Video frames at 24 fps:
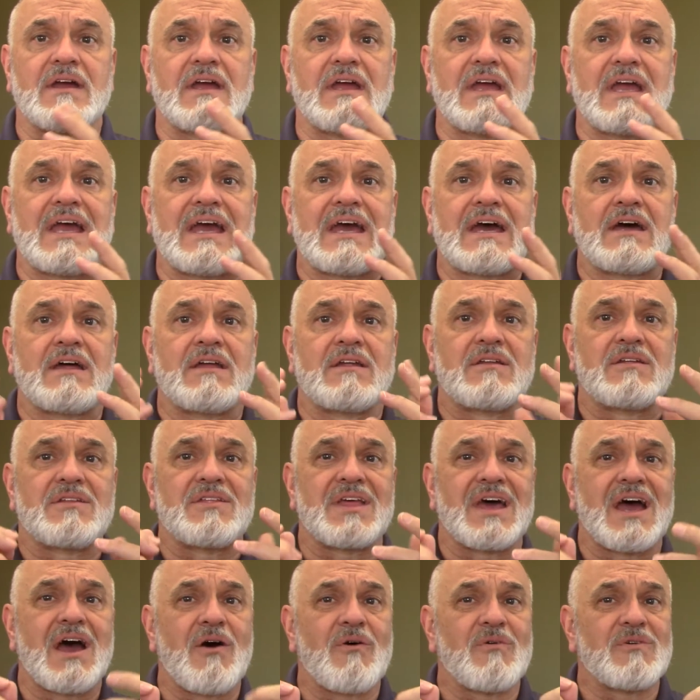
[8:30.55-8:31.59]
And
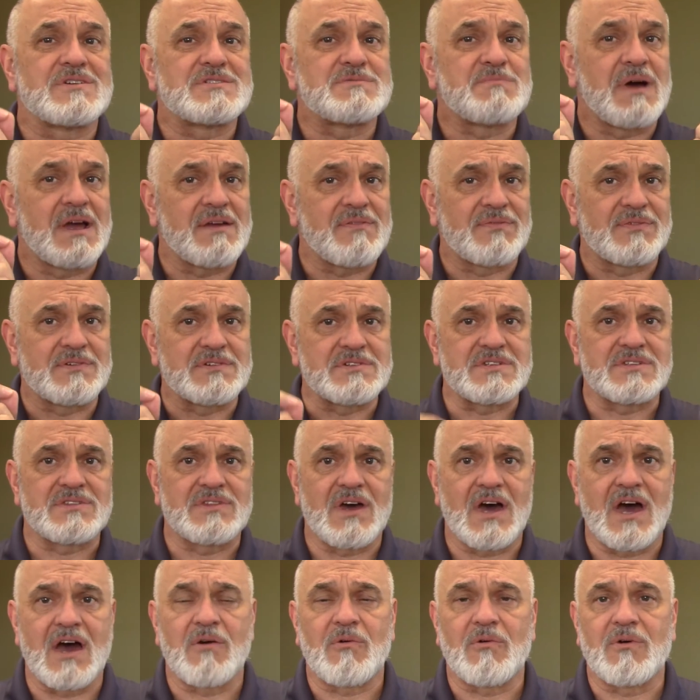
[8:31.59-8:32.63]
that was my first
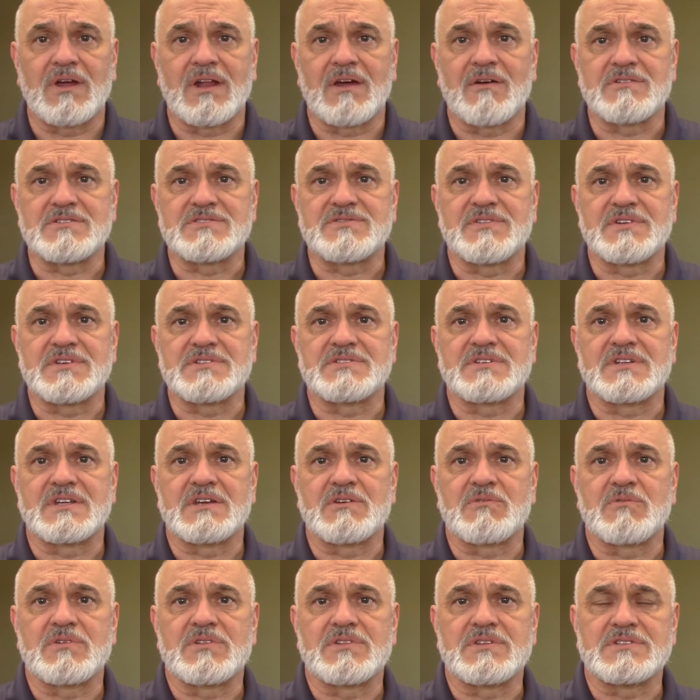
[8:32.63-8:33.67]
thought when I was
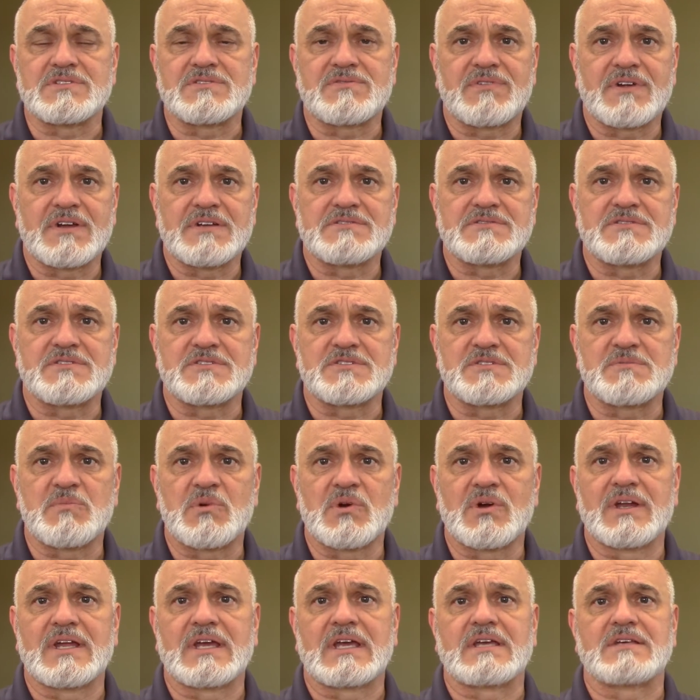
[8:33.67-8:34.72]
visiting with these friends this
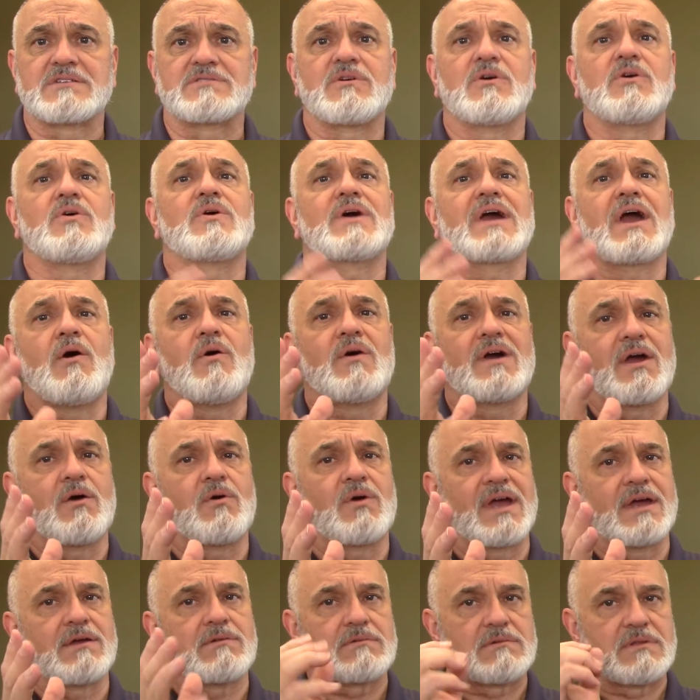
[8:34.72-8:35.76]
morning is okay, okay,
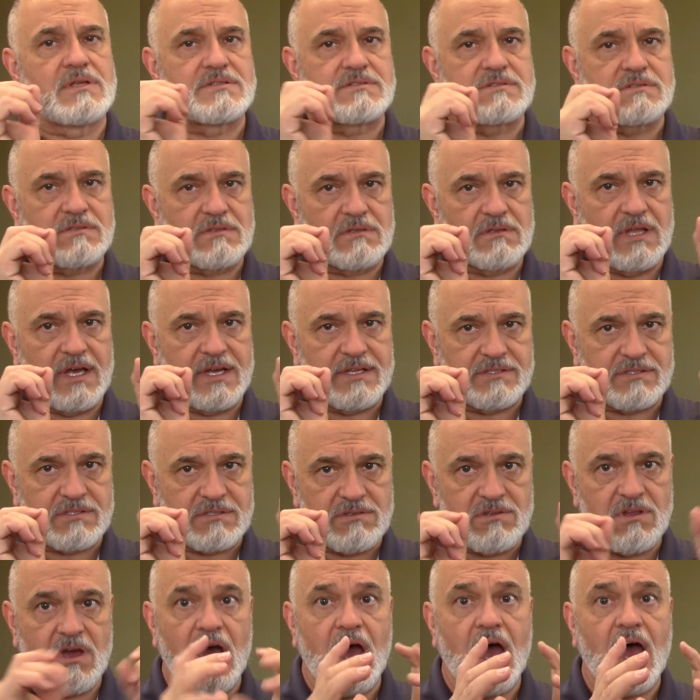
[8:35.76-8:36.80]
okay, let's let's
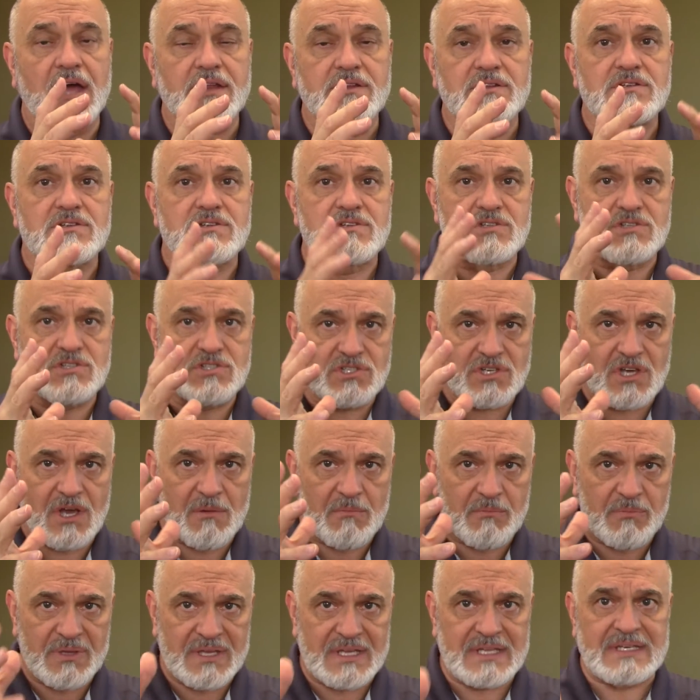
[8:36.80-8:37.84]
not
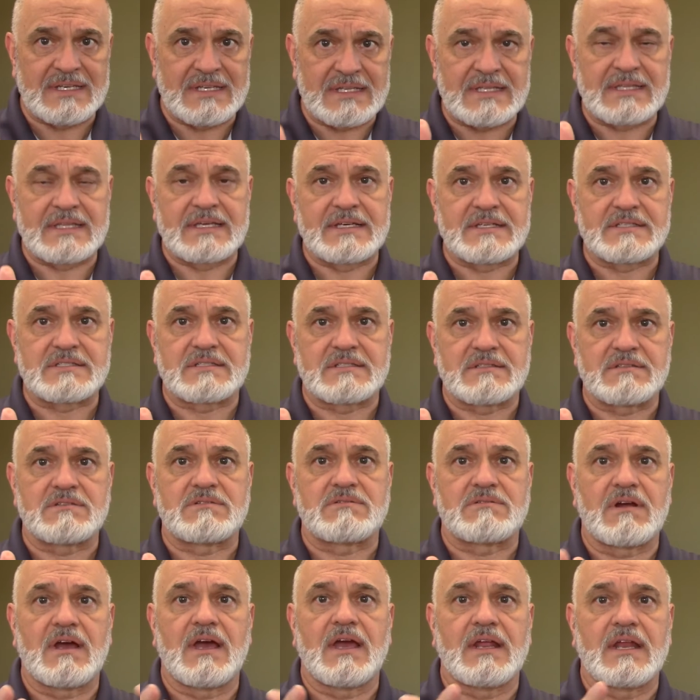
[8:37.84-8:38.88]
jump into this and
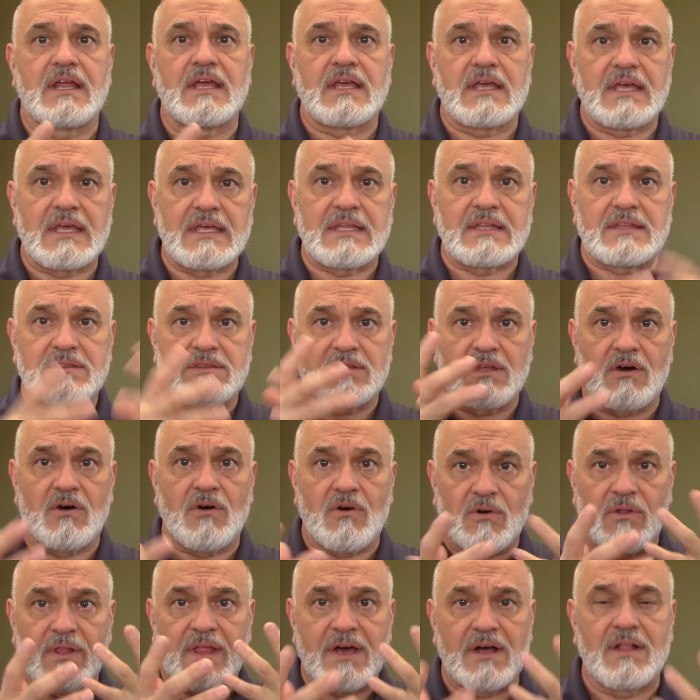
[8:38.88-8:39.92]
try to eat the
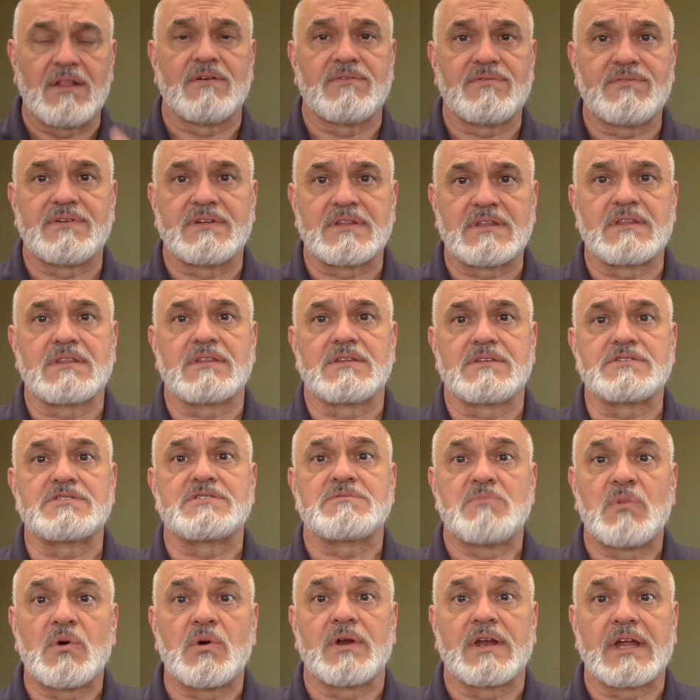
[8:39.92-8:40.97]
whole elephant
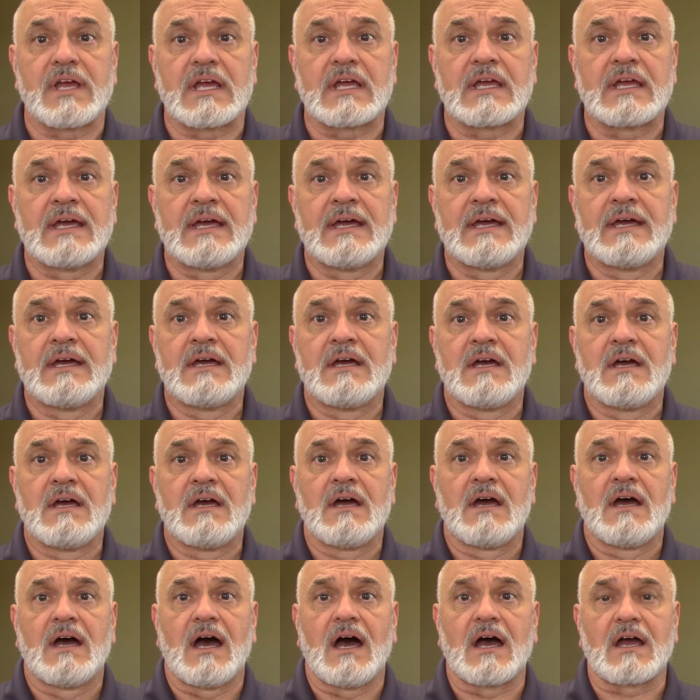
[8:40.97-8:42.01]
this morning.
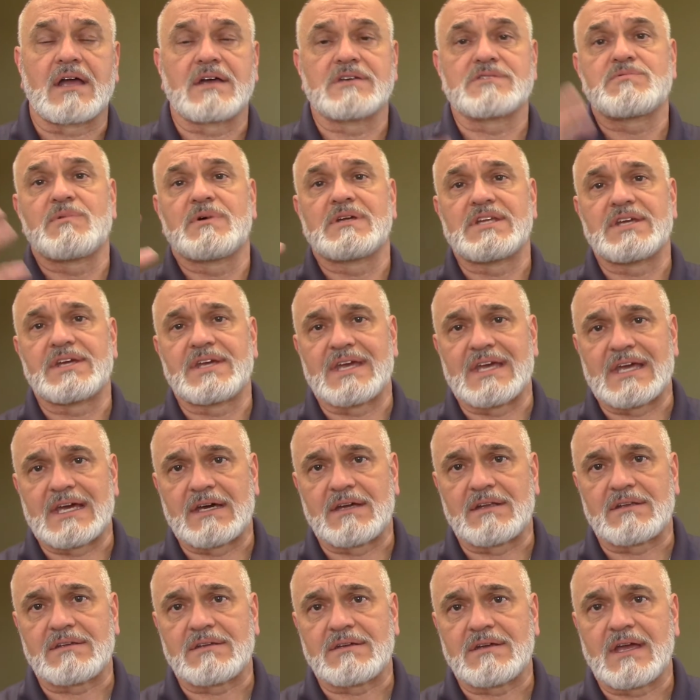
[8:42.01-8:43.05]
Because uh, one, you
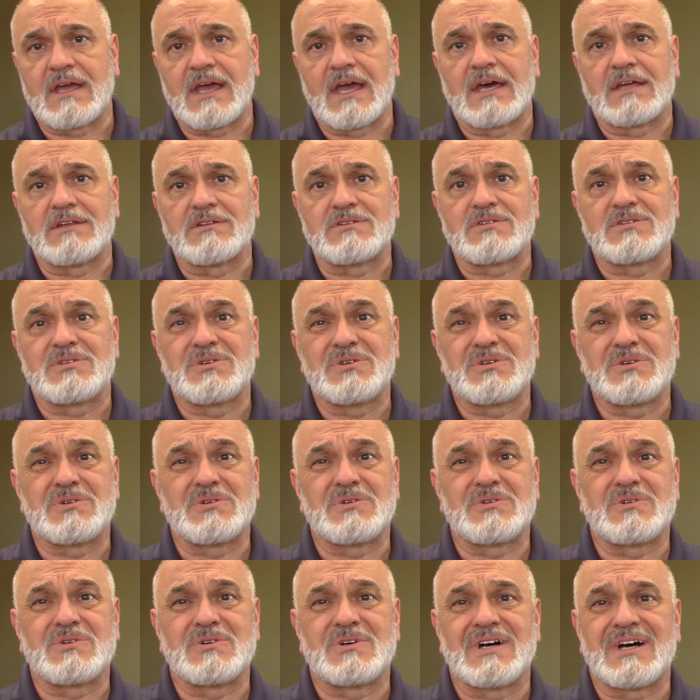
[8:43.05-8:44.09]
can't, and
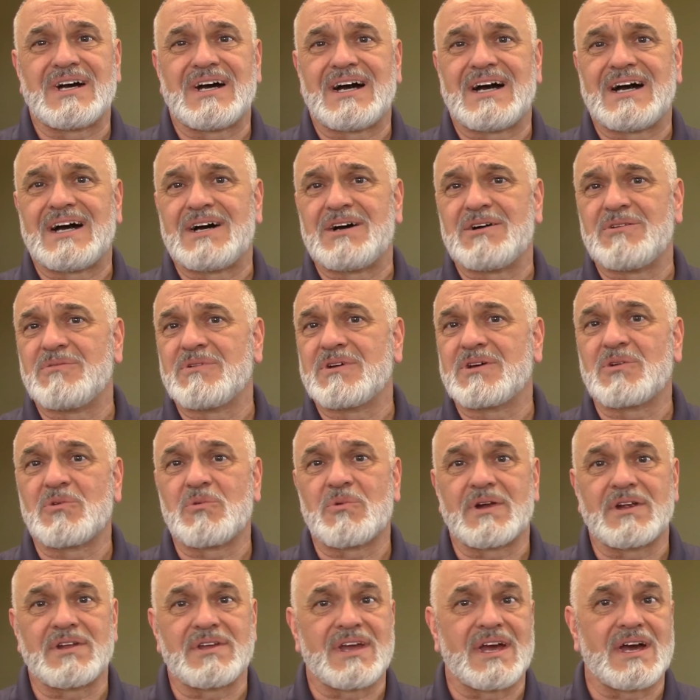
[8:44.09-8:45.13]
two, uh, it'll
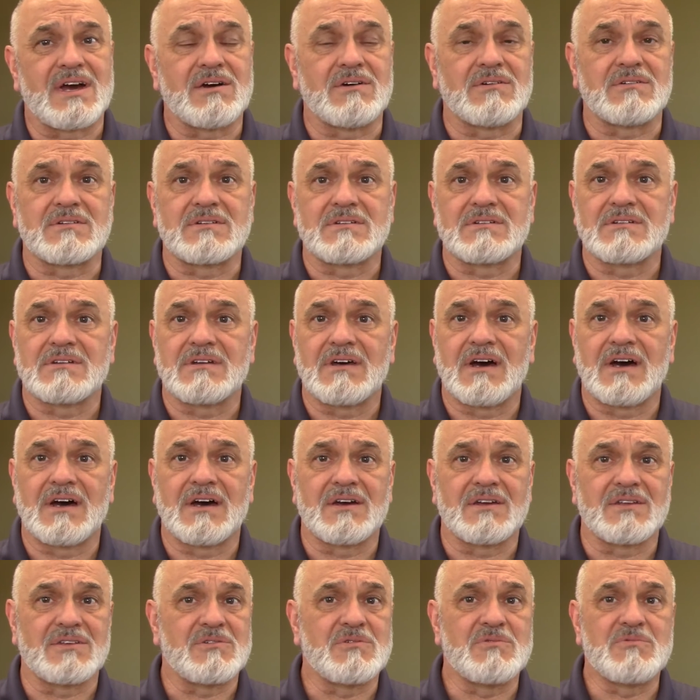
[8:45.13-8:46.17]
wear you out.
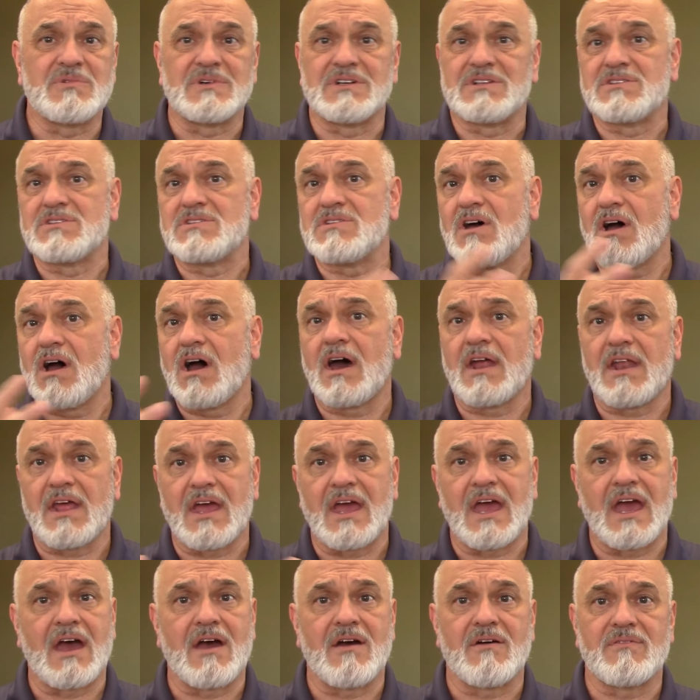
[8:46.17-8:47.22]
Uh, you will not
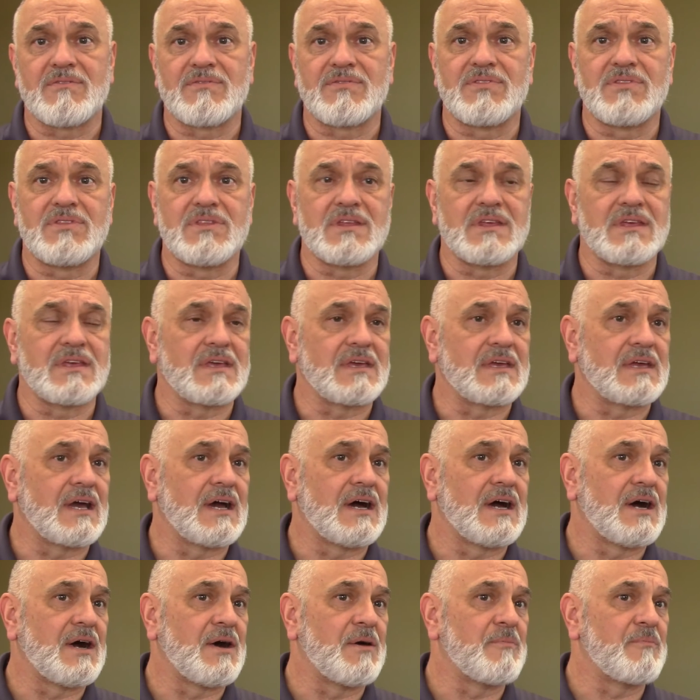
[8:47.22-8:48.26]
have the
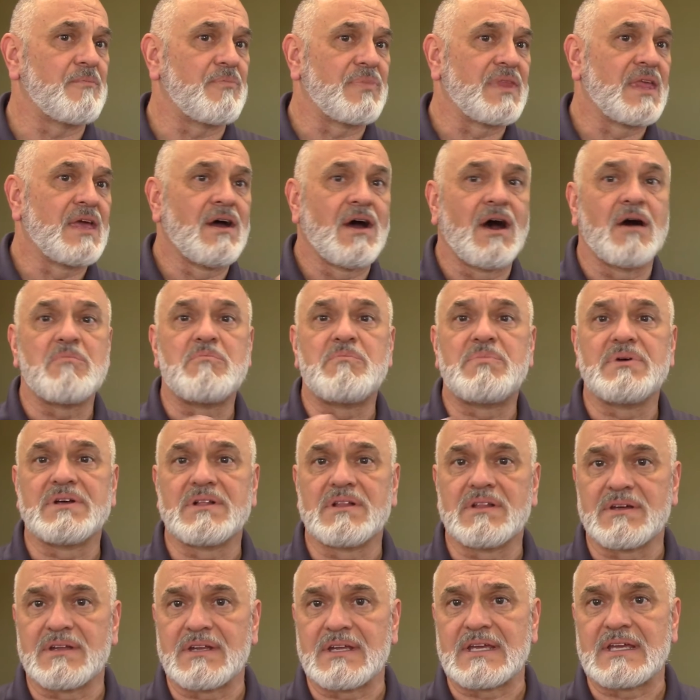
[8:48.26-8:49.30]
um,
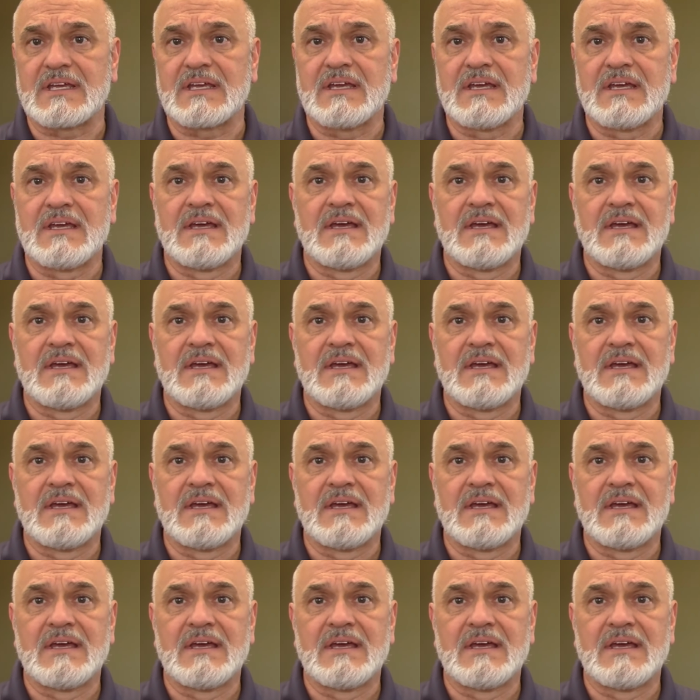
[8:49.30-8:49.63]
ability